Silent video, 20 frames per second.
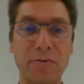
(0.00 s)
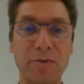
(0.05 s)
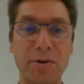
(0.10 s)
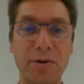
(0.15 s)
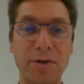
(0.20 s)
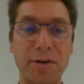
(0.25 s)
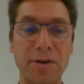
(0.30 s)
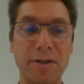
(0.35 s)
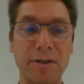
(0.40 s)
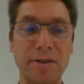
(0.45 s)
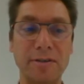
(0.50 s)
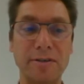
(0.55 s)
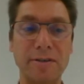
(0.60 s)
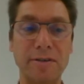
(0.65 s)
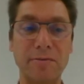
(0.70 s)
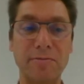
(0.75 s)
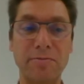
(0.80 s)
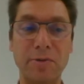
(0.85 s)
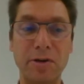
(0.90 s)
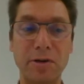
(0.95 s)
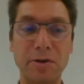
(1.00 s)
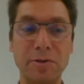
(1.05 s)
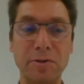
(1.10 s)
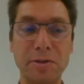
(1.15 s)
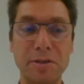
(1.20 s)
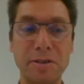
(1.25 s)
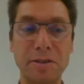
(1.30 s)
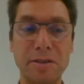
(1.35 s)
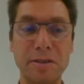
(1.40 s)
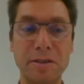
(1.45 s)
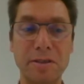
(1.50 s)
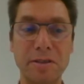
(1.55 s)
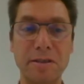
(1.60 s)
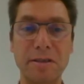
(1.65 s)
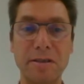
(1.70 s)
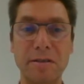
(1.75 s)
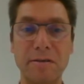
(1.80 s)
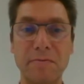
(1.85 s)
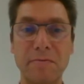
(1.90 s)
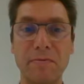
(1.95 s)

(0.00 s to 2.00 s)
What were the most